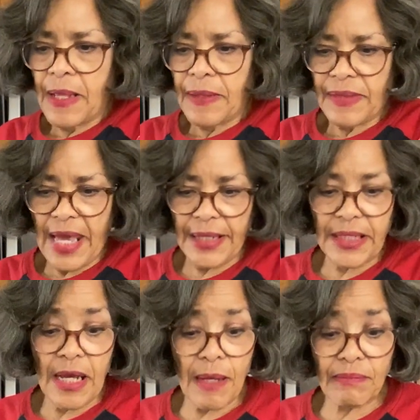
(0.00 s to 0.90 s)
that
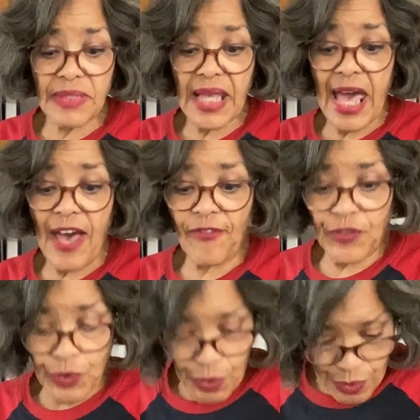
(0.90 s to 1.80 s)
comes
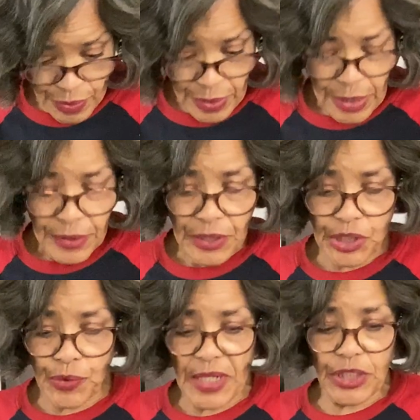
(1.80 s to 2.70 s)
after the
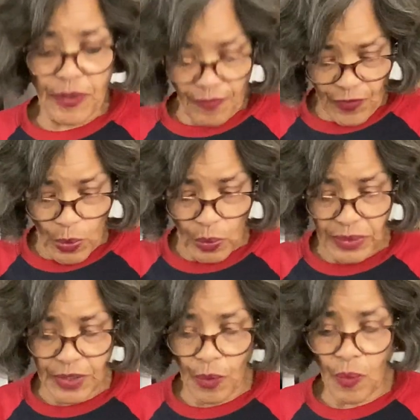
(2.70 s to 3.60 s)
stretch and fold.
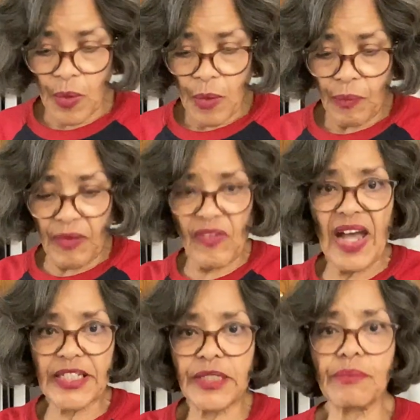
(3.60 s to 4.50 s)
So we've got
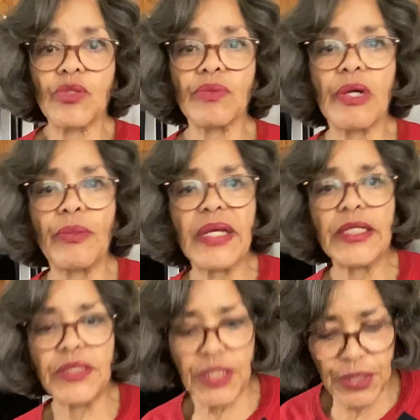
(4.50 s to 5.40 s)
some growing
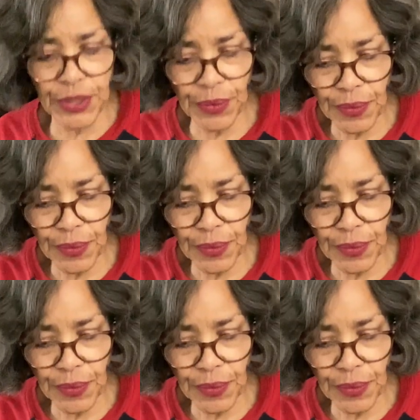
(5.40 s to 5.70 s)
to do.